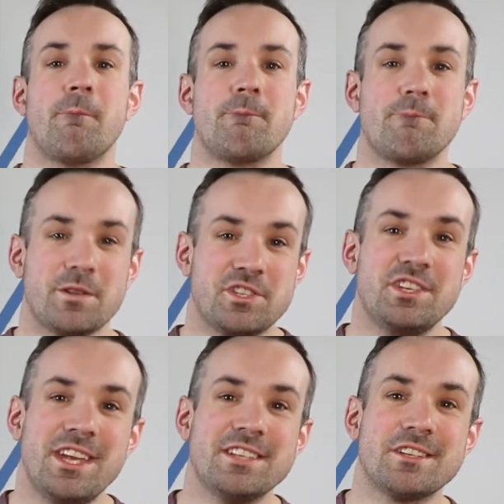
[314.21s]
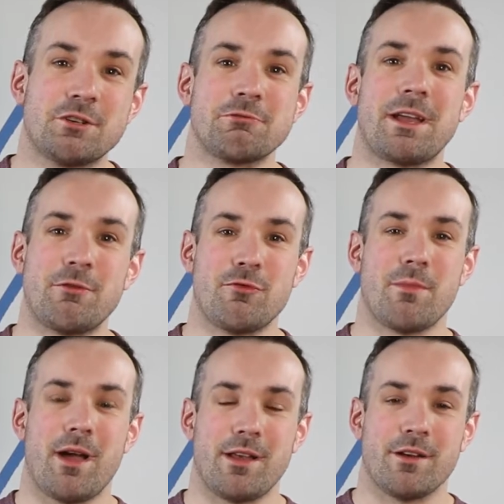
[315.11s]
But she is a great
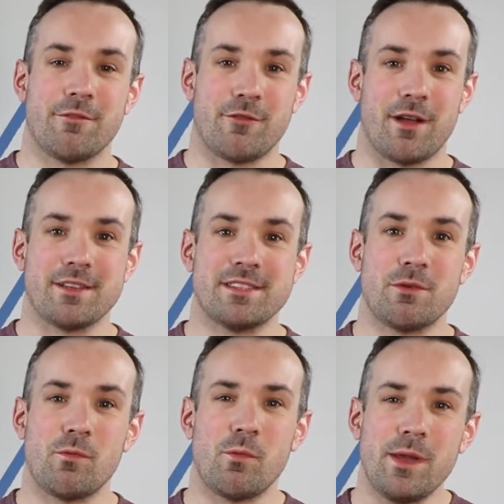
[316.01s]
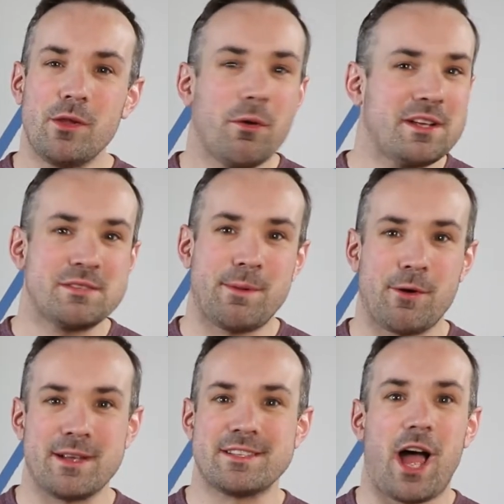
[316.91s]
reminder for us that we don't
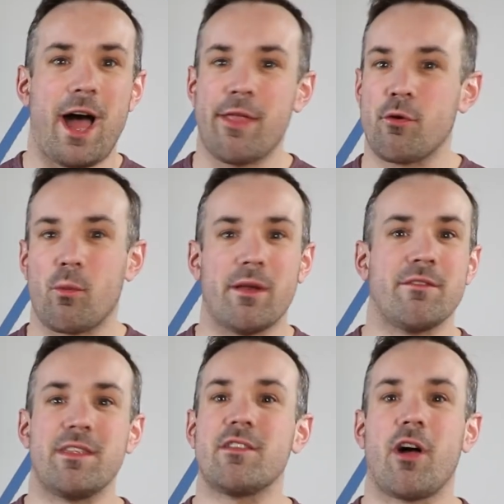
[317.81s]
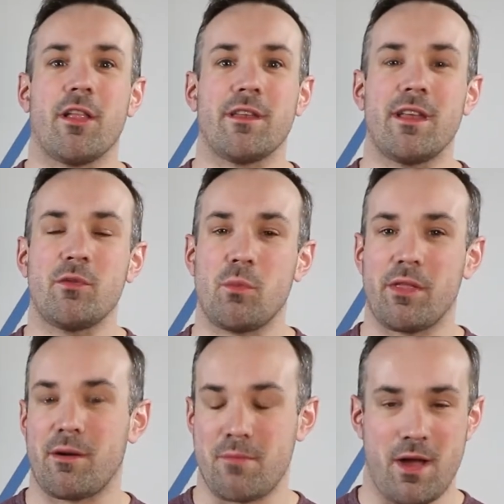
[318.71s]
experience either one of these holidays with
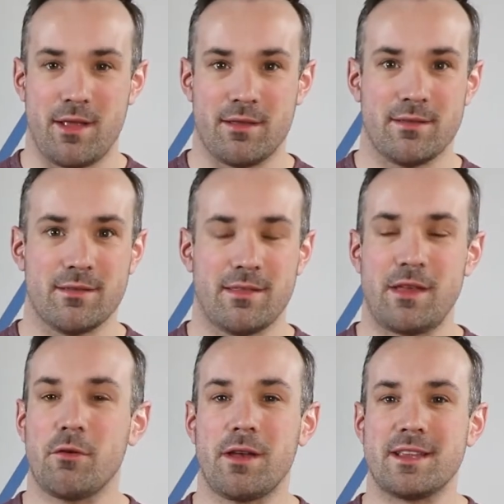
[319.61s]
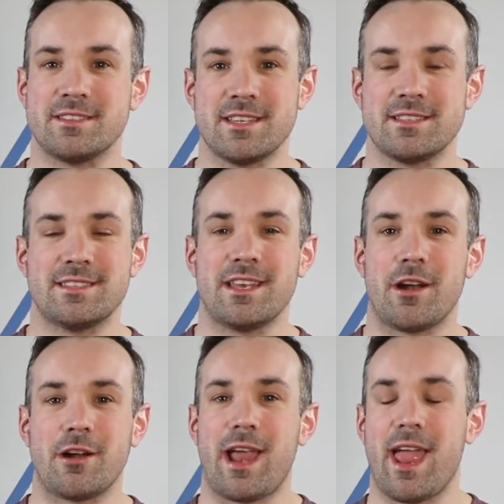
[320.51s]
our minds. They don't exist in
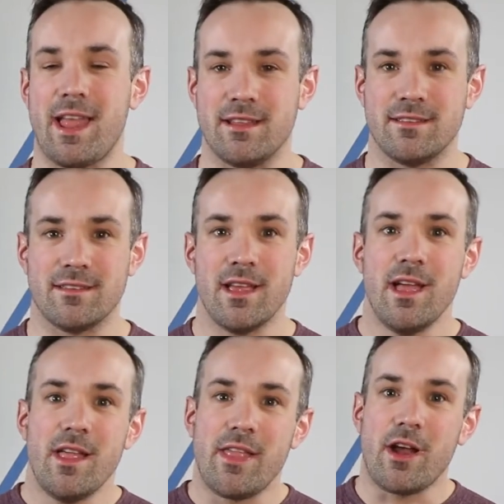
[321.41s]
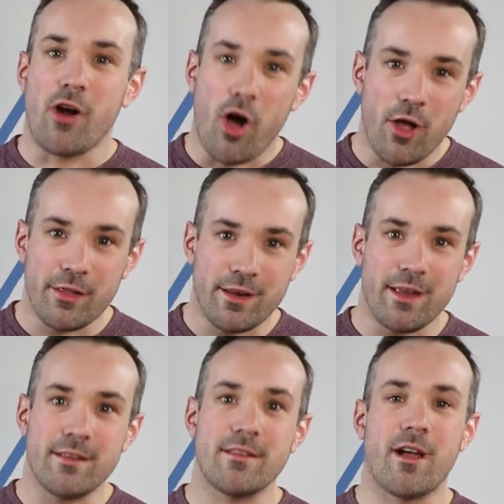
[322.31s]
our heads. They are
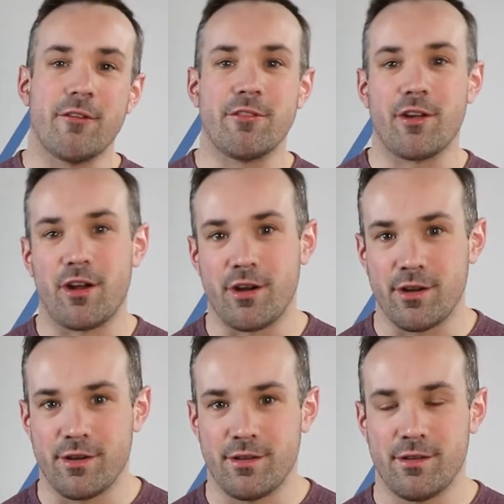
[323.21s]
holidays of the heart.